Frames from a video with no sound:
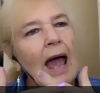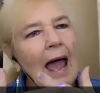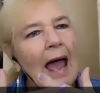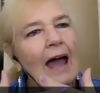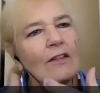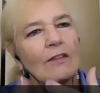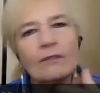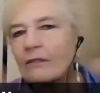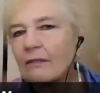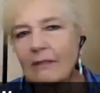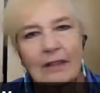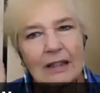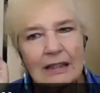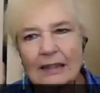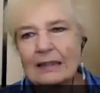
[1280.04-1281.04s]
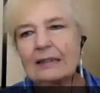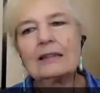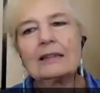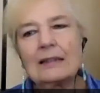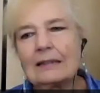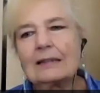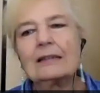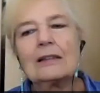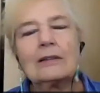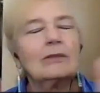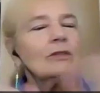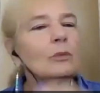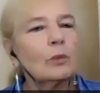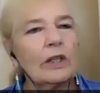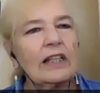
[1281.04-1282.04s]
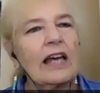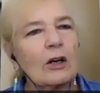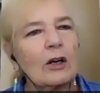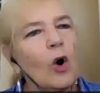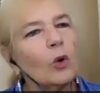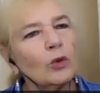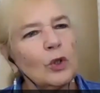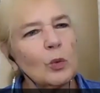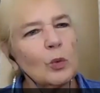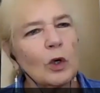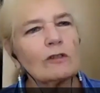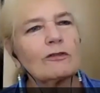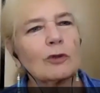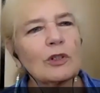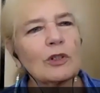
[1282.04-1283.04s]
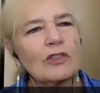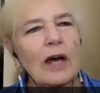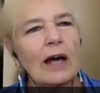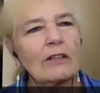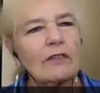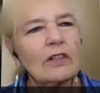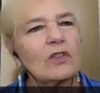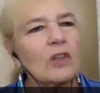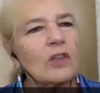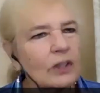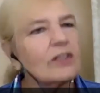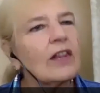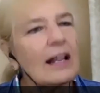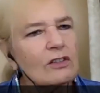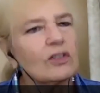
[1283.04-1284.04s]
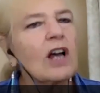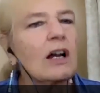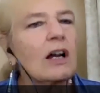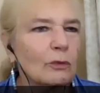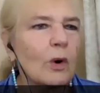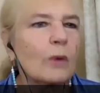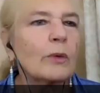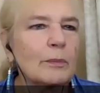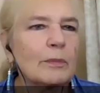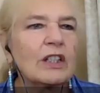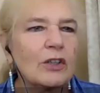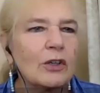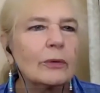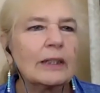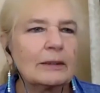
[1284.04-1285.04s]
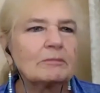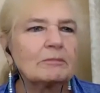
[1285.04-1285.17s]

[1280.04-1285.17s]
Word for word: and we get a whole new workforce out of it. So that's kind of what we've been doing.